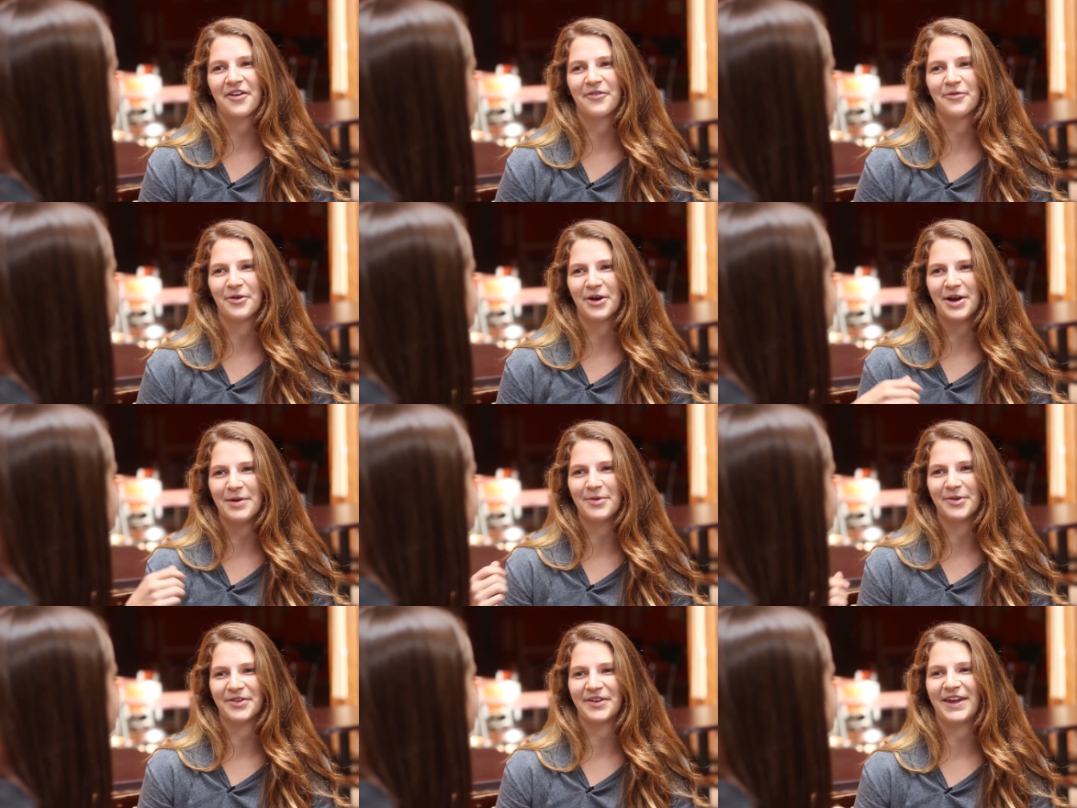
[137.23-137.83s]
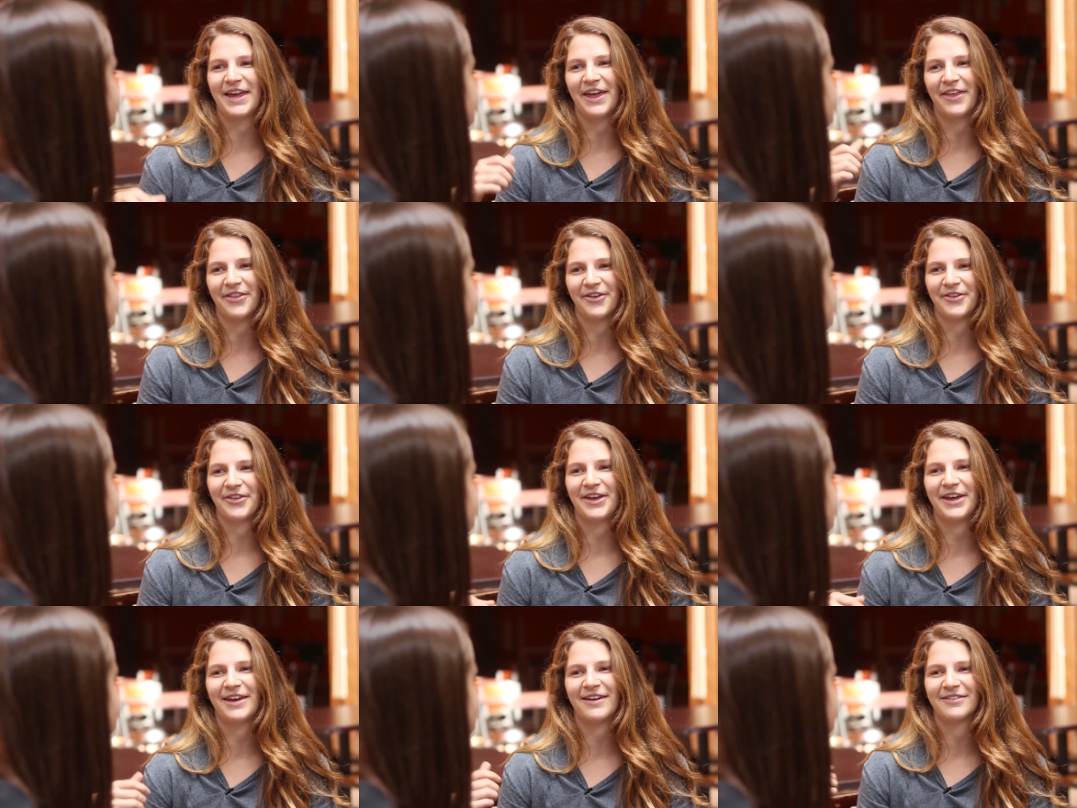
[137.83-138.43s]
were able to get their
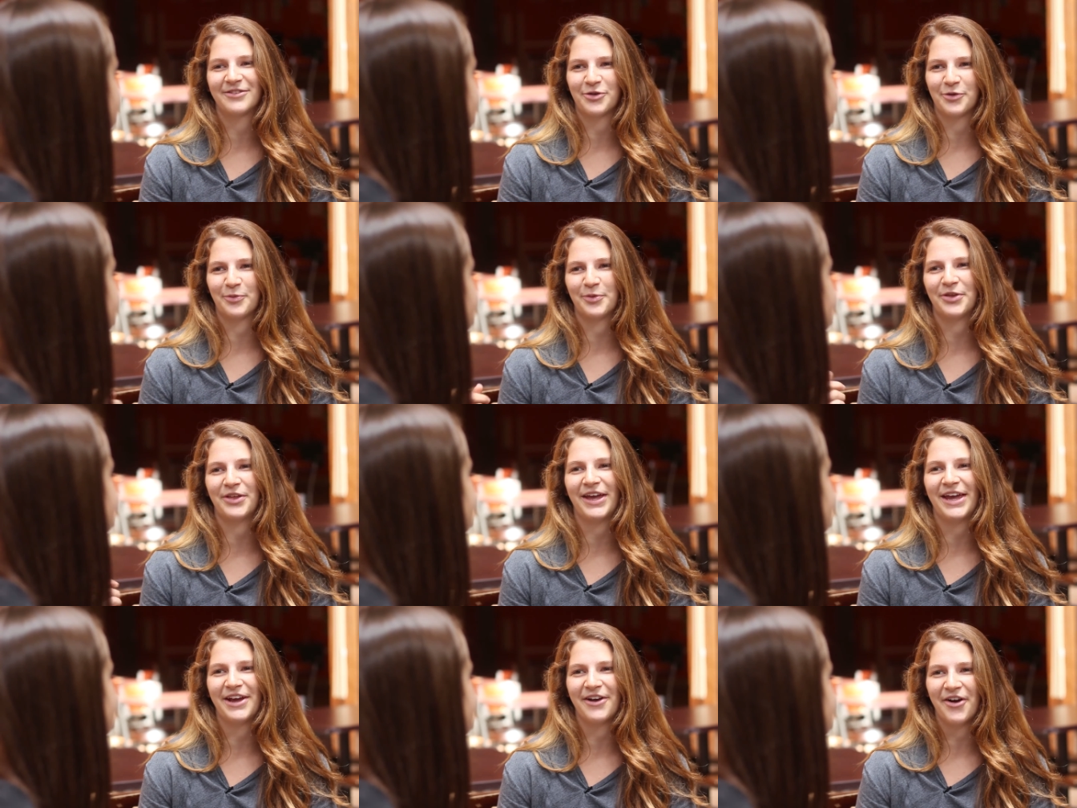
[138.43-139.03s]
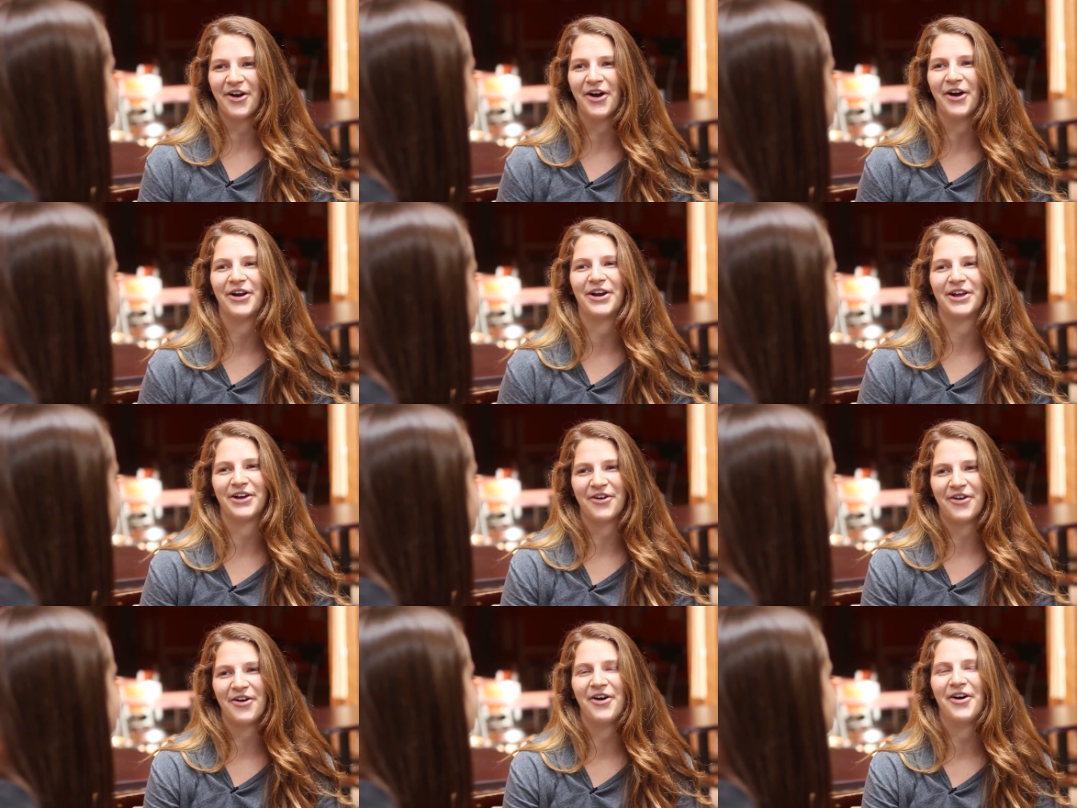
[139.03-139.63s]
like AAA card
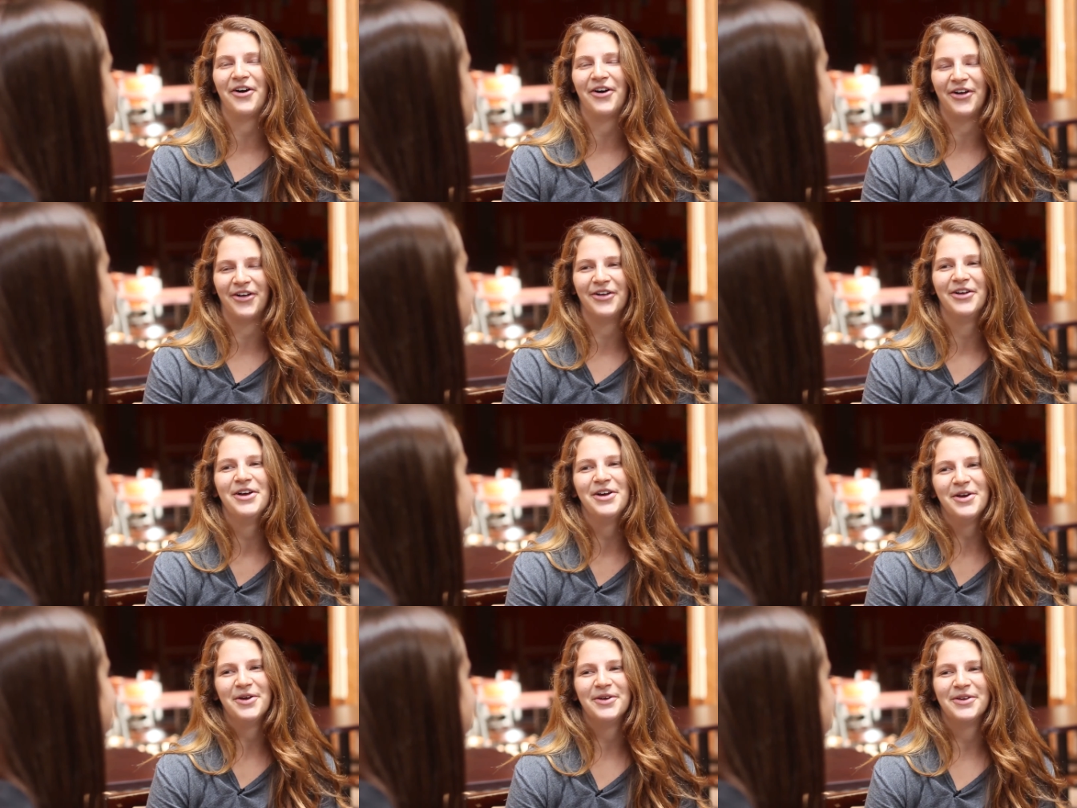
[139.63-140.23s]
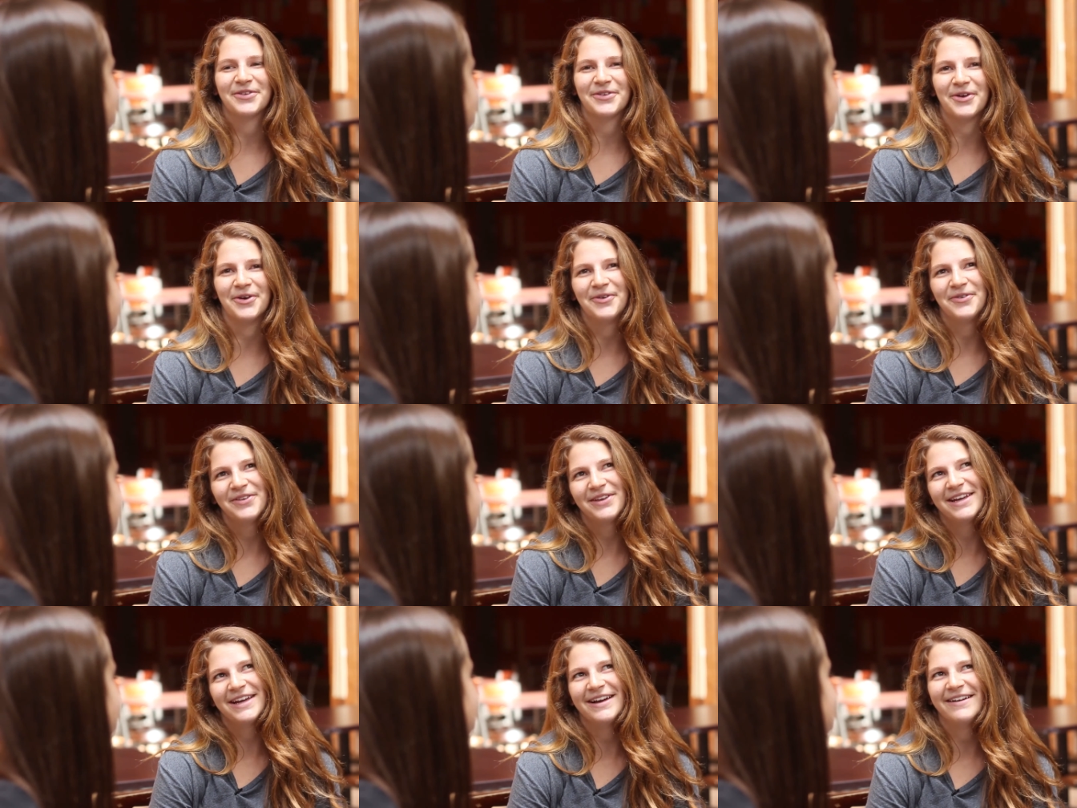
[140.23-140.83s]
and call, so
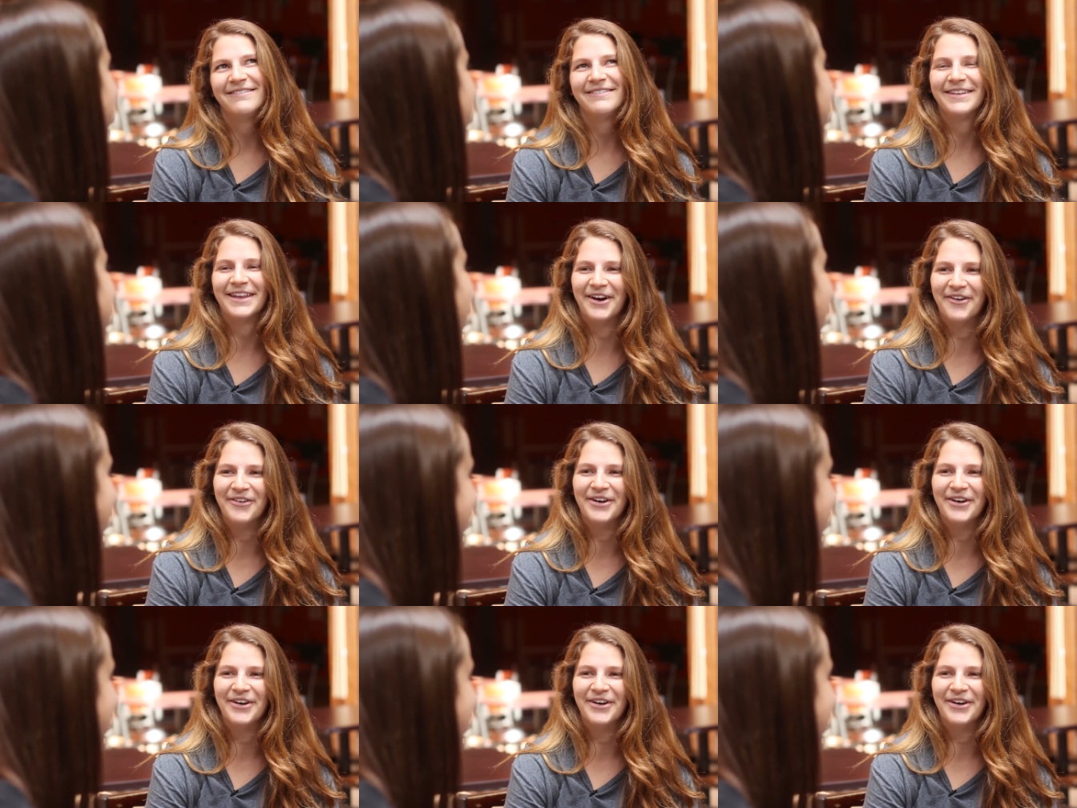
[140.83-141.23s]
yeah, that